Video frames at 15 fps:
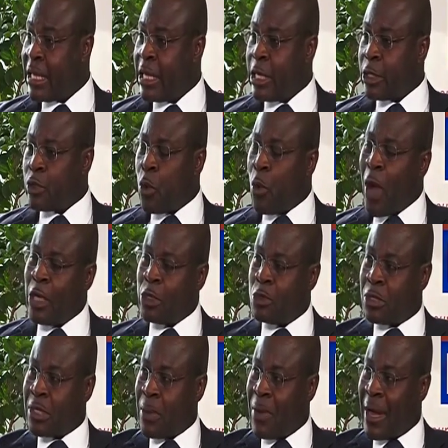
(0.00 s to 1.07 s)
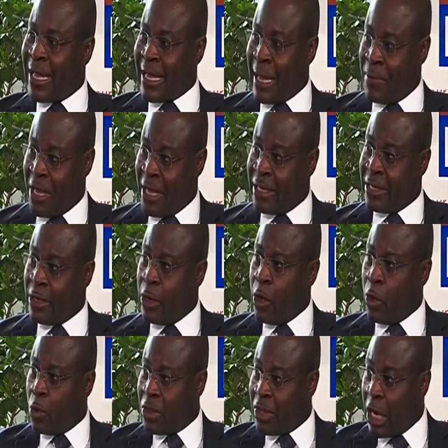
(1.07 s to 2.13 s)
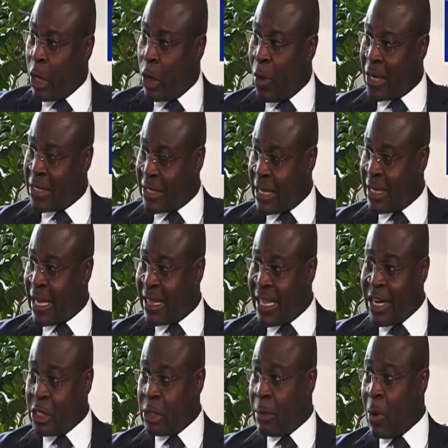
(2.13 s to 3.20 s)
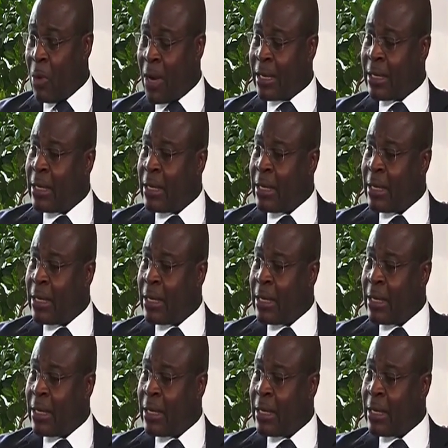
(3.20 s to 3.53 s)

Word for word: So why should someone come in with a lower standard? That is number one.